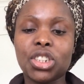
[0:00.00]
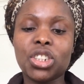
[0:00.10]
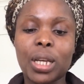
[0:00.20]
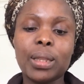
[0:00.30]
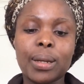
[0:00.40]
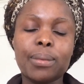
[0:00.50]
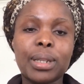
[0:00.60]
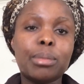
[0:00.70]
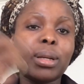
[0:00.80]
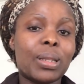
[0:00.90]
to shake that
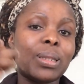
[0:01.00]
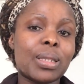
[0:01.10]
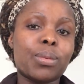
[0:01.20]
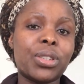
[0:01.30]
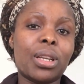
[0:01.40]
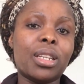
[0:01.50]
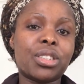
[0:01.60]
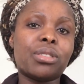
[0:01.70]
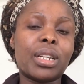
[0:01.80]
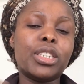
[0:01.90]
one, but this is what you
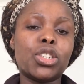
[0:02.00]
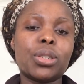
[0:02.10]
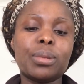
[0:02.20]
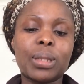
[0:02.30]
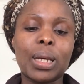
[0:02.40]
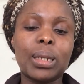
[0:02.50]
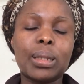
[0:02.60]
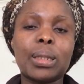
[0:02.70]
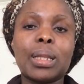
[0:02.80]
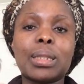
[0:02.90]
literally do with
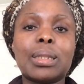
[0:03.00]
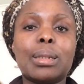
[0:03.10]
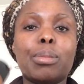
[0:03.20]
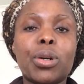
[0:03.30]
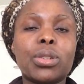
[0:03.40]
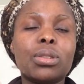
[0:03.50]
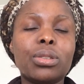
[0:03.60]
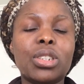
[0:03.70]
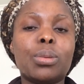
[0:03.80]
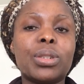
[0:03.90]
anything that's in a bottle.
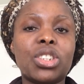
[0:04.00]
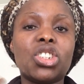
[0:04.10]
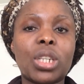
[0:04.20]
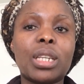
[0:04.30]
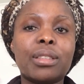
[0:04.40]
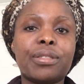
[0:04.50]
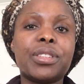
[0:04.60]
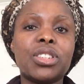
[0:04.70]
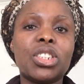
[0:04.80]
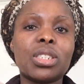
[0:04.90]
You want to shake it
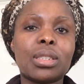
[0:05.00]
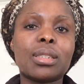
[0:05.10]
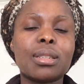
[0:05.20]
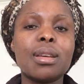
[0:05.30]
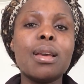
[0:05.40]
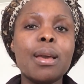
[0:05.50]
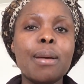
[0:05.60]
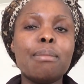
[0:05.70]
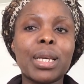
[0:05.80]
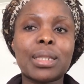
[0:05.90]
first just to
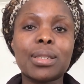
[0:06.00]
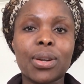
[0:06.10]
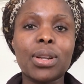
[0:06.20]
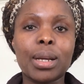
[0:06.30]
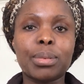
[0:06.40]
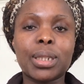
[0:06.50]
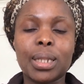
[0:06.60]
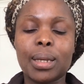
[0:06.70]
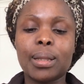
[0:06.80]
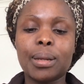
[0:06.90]
mix it all up
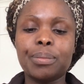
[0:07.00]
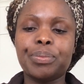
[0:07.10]
together.